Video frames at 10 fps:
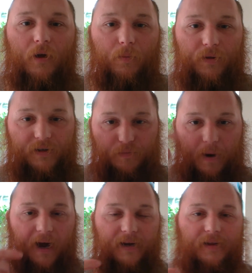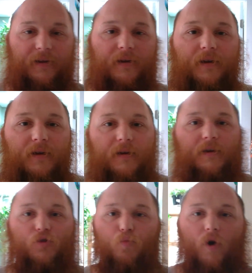But this body
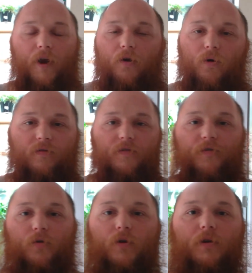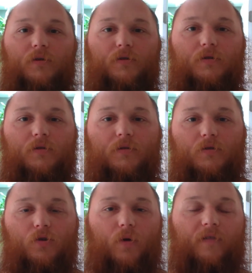is brand new every few years.
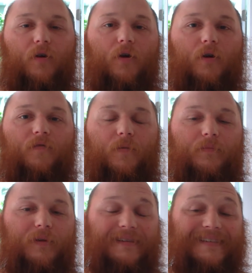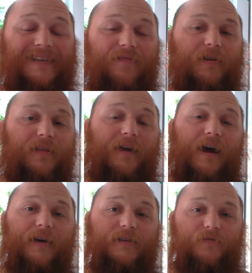So I've heard from 7 at the
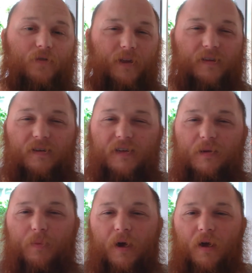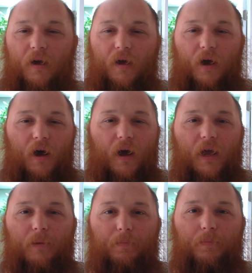highest for like the deep
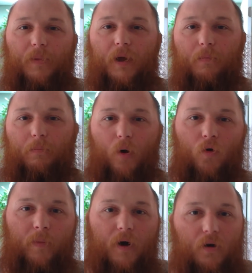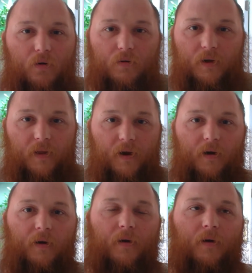hip bone marrow in
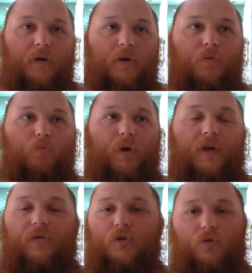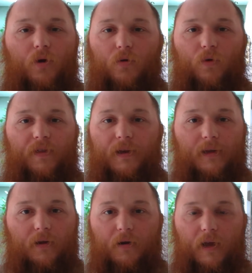there. But I've also heard within a
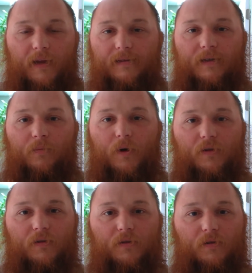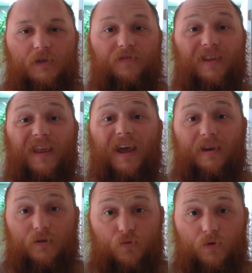year to 18 months, even
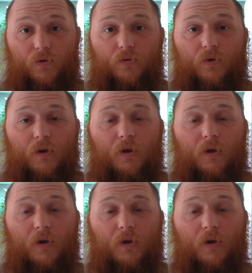that is renewed.